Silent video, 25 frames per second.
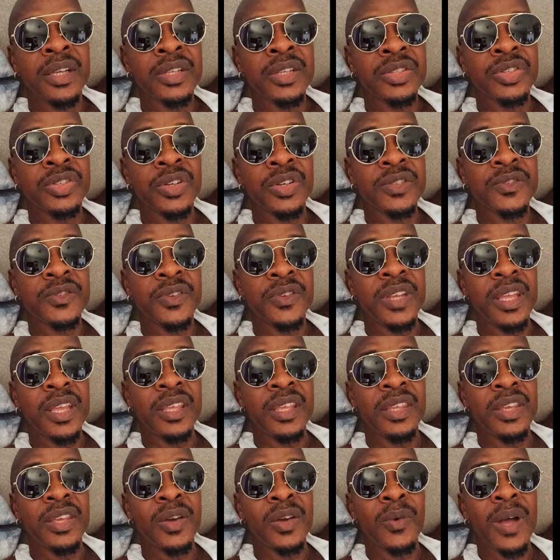Just for them
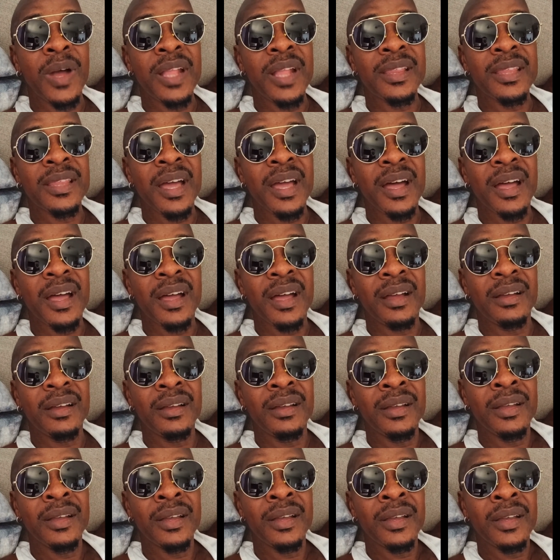give you one dog
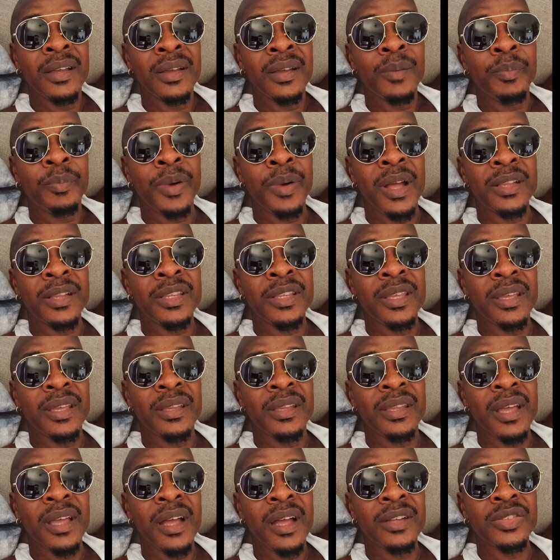on
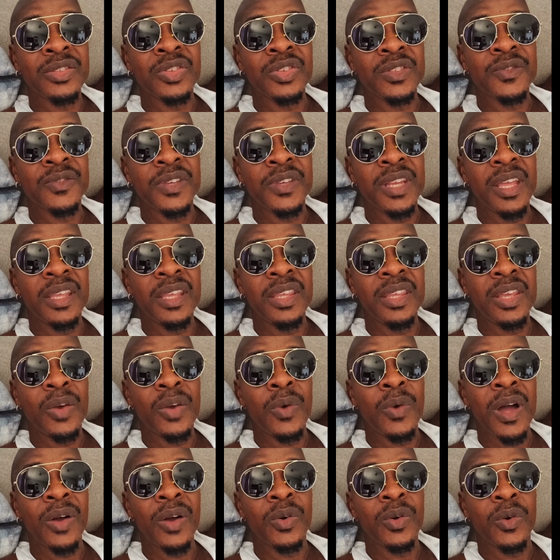TikTok. Just for them give you
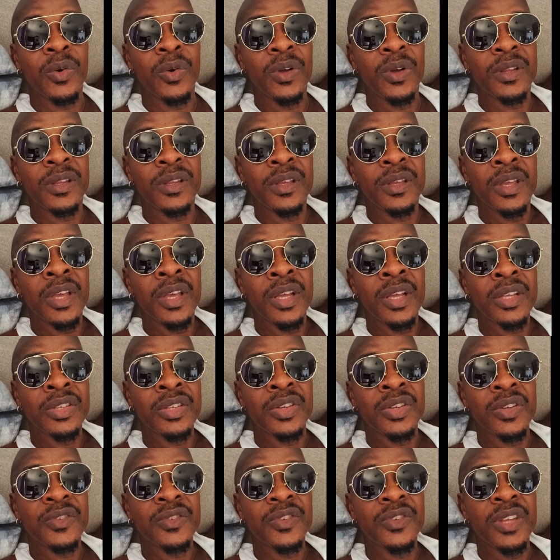one goat.
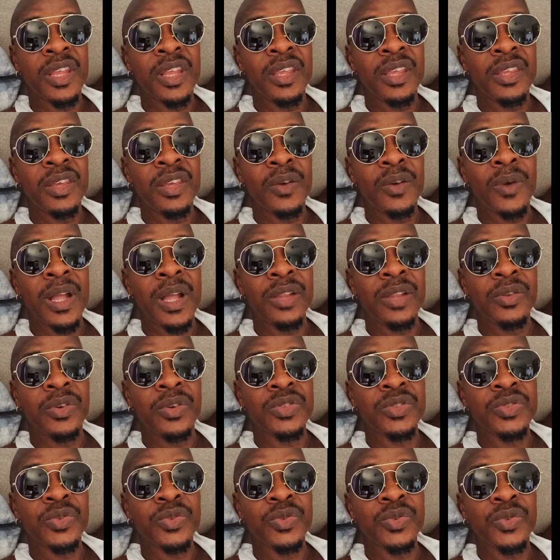Just for them give you 1
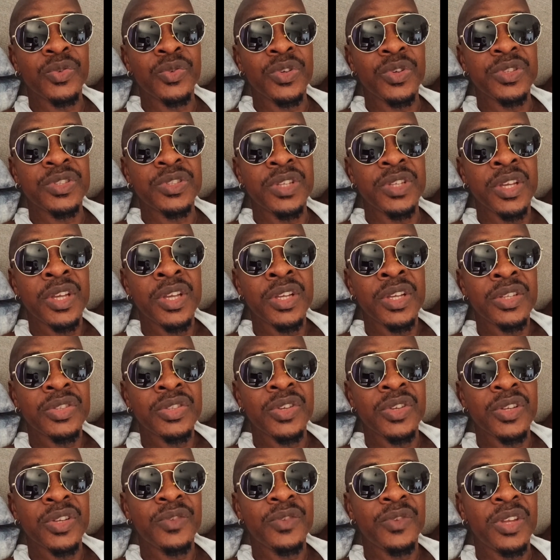dozen roses.
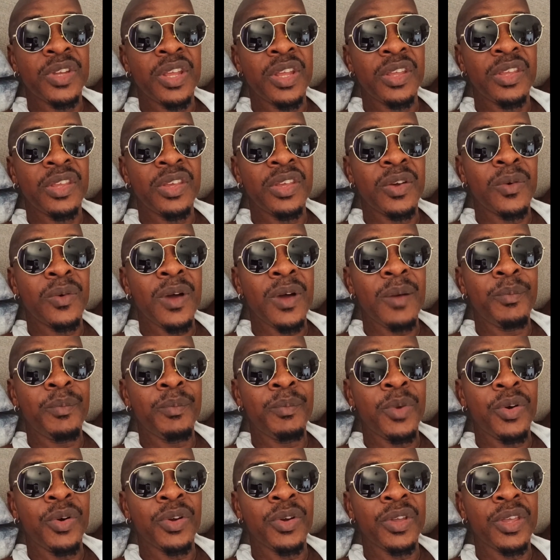Just for them give you one
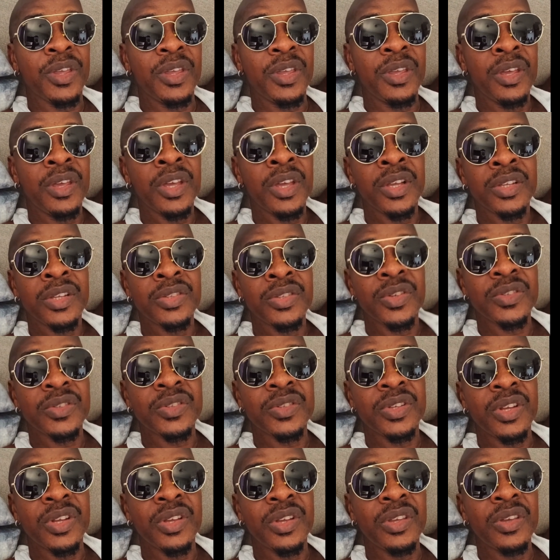monkey. Just
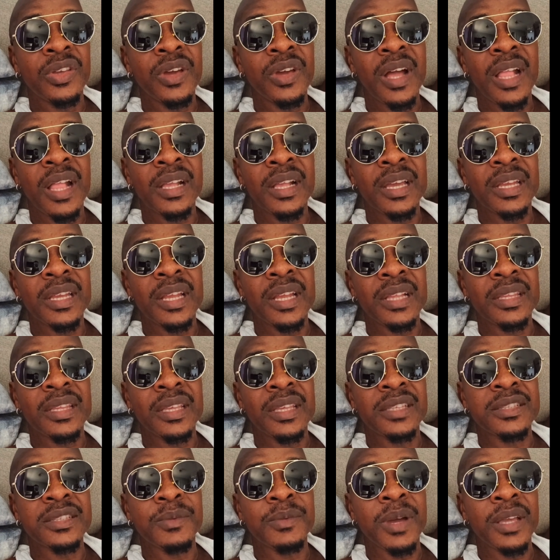for them give you all kind of
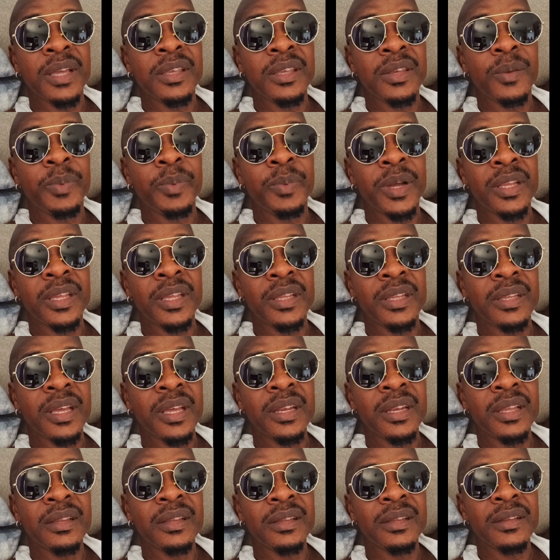things they give you on the
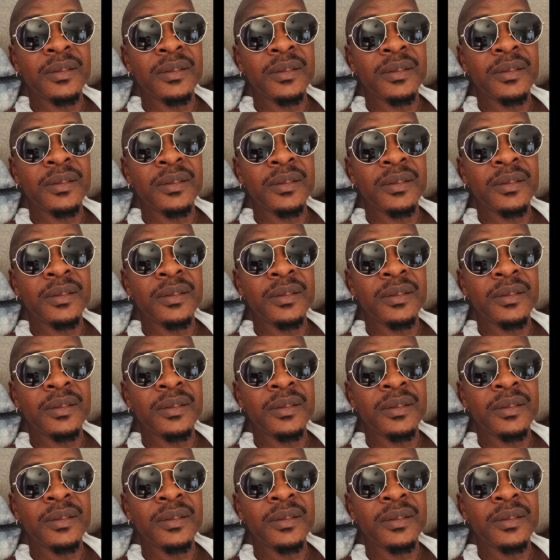internet.